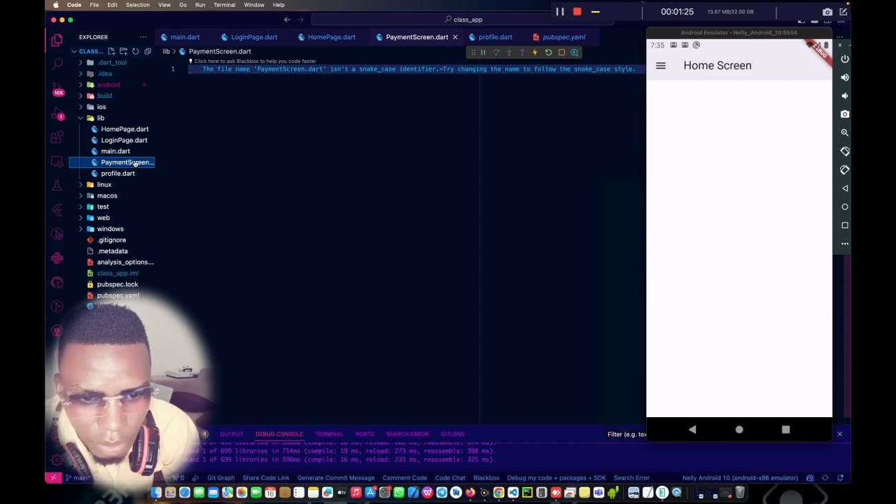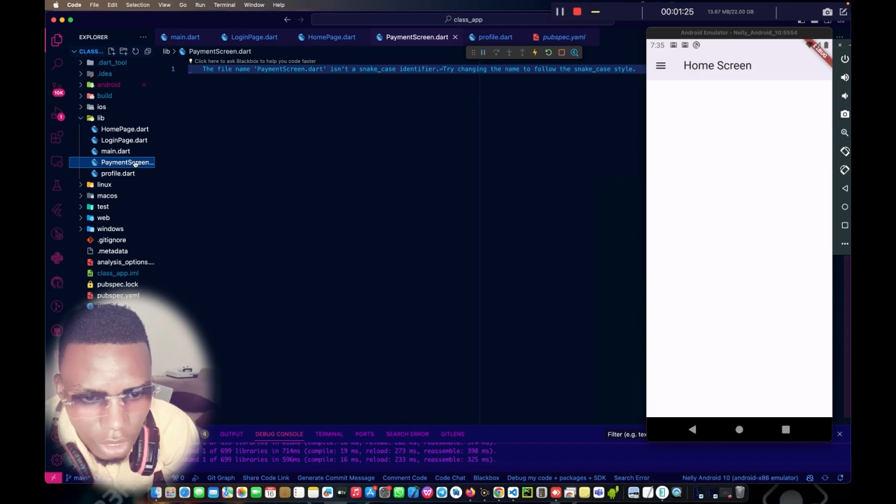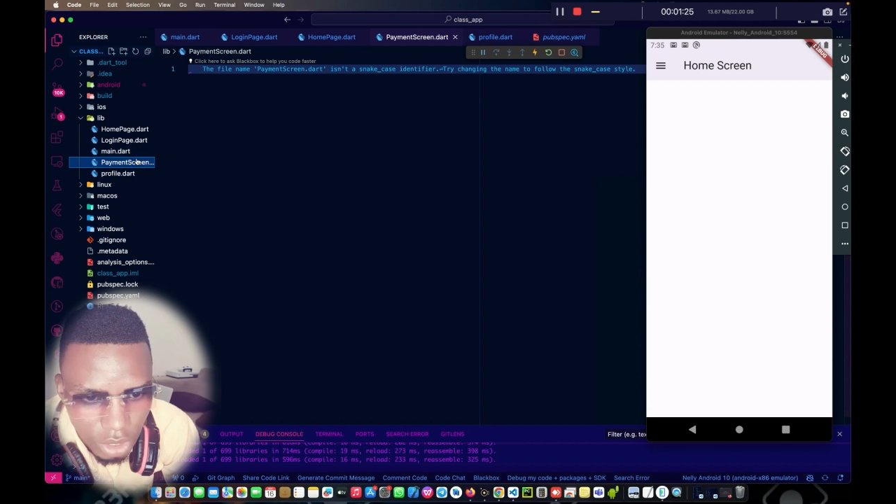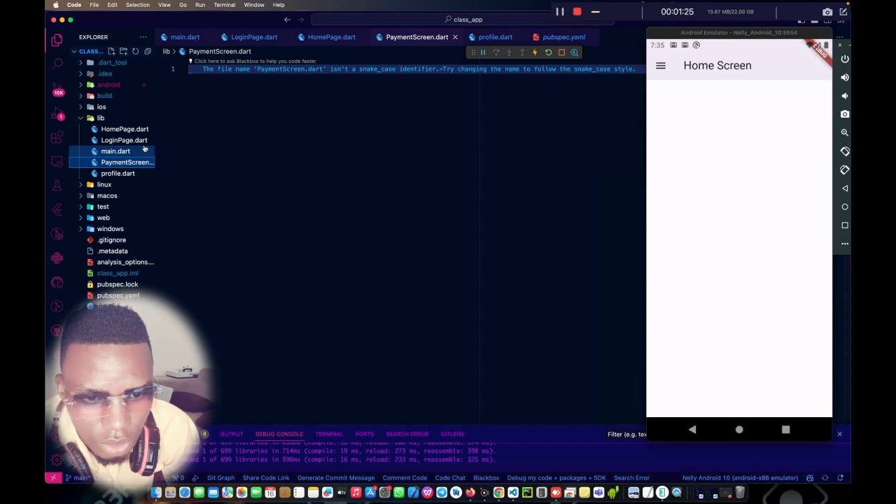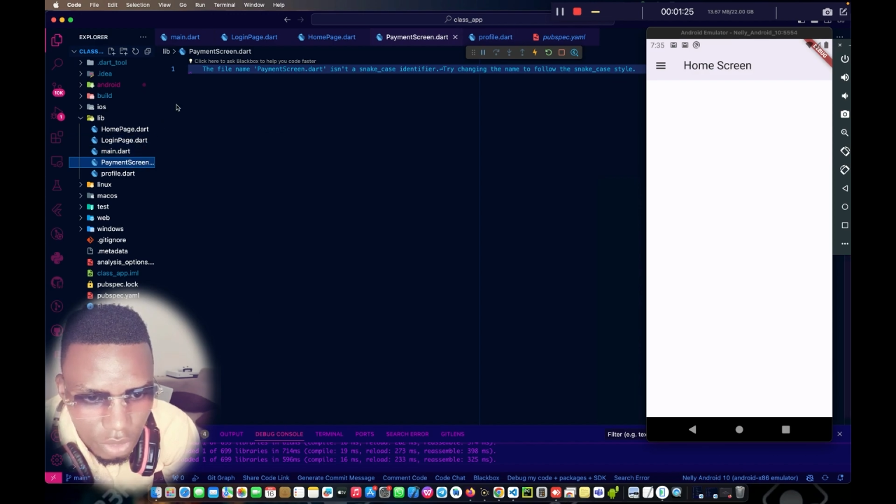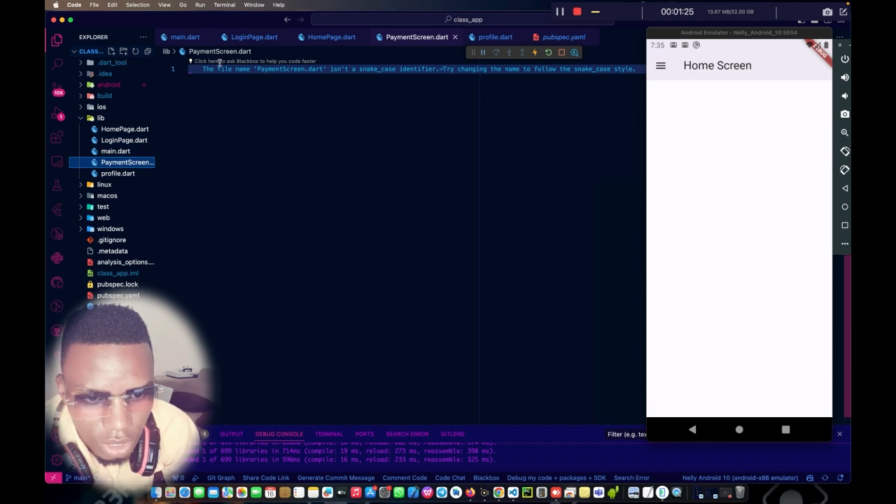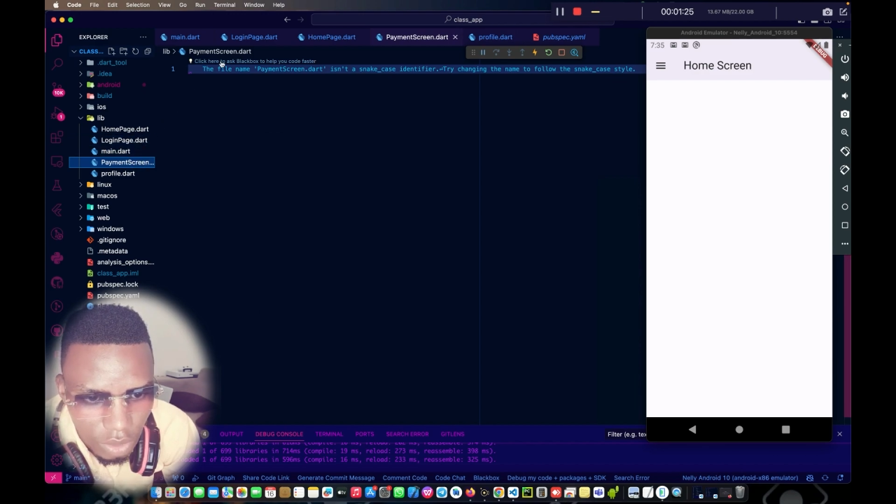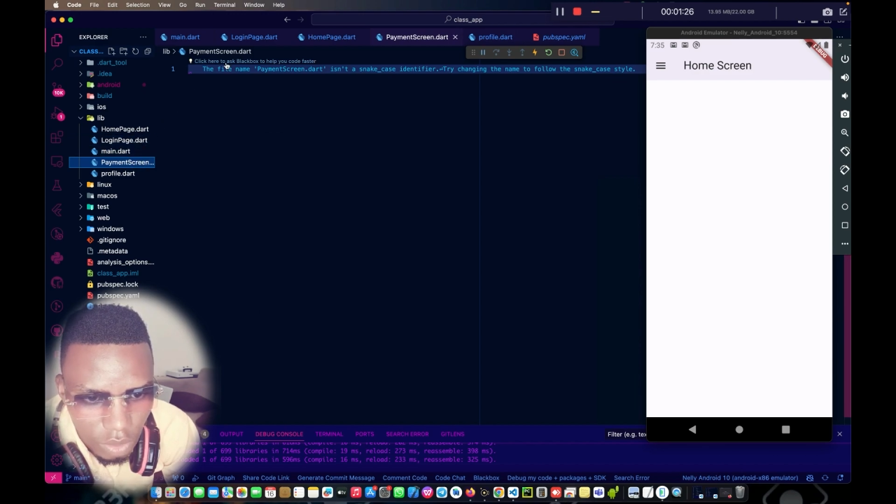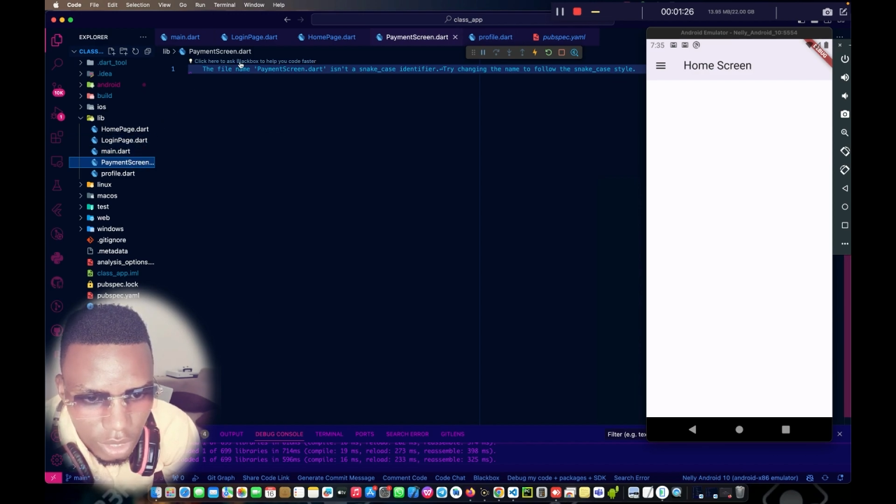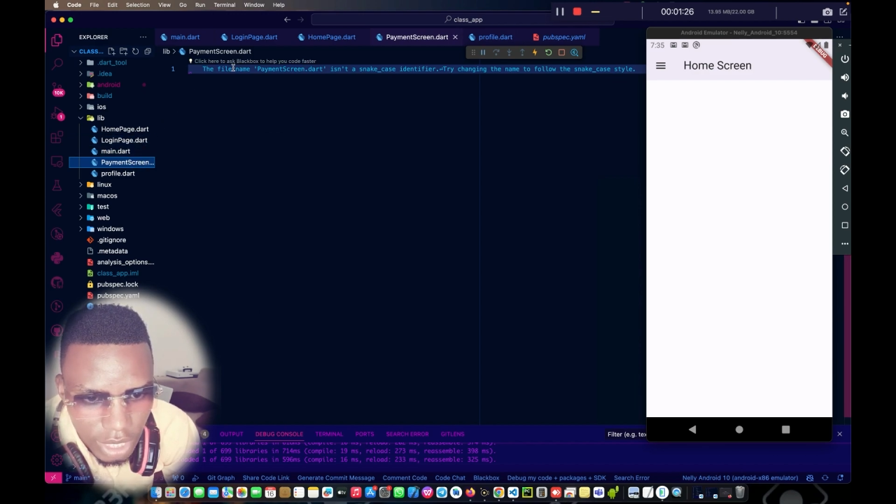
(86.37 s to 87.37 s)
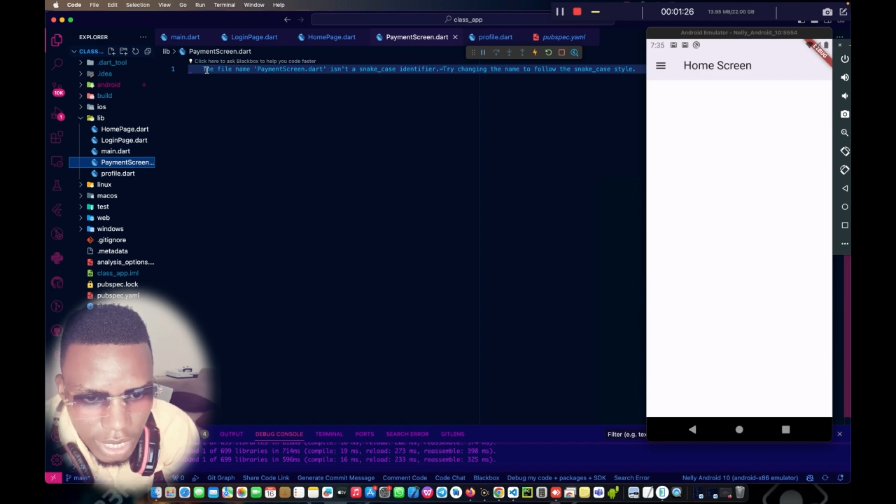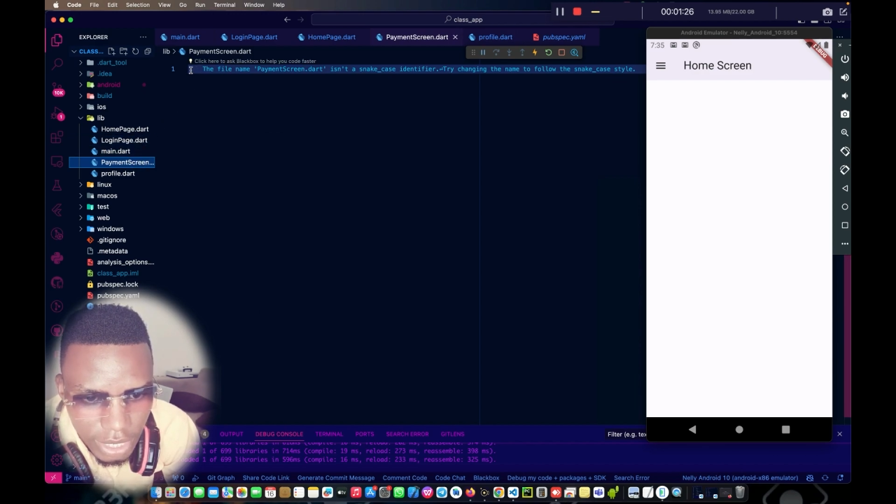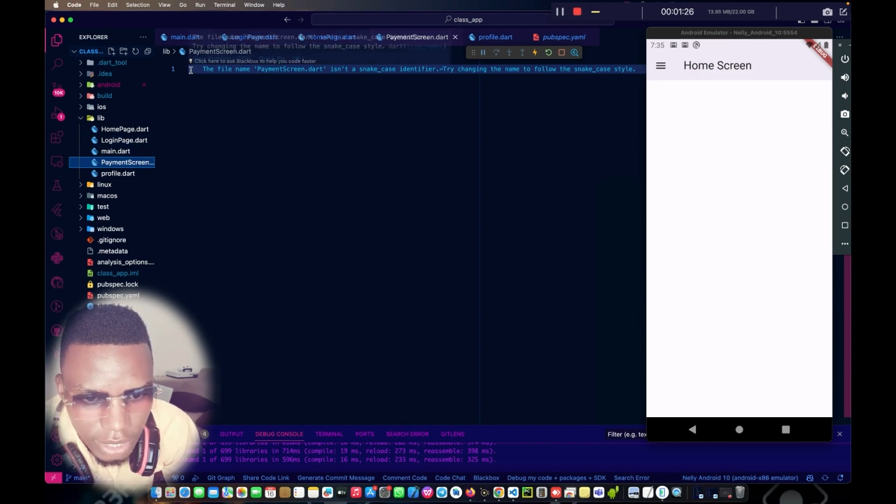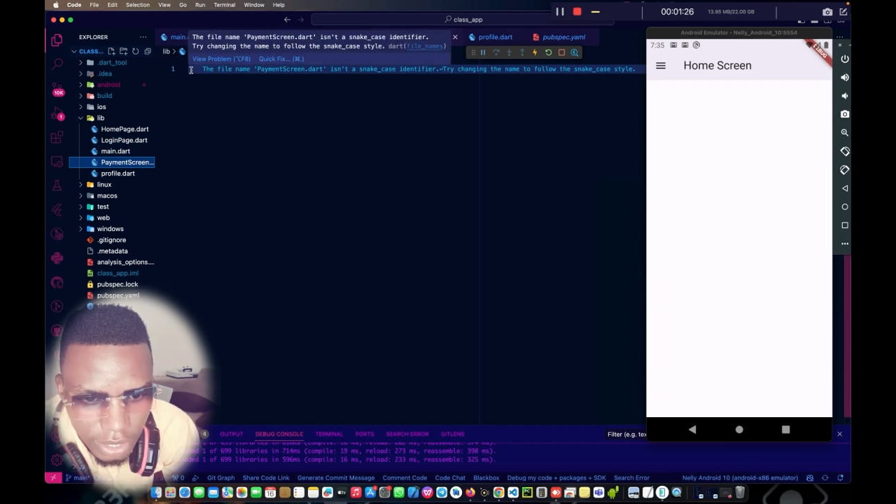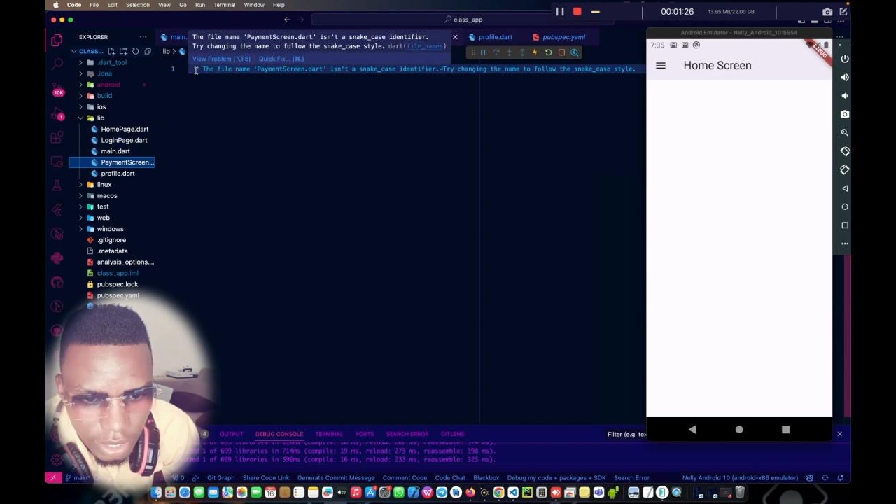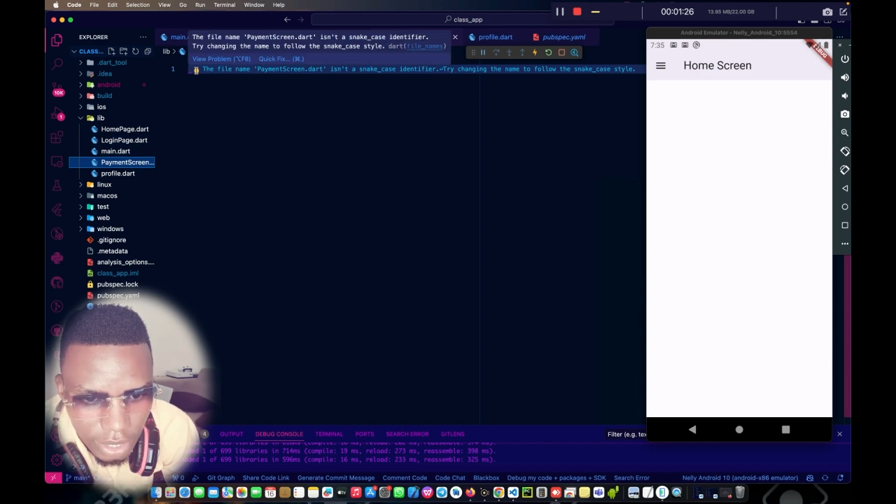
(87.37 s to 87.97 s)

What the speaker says: payment screen dot that.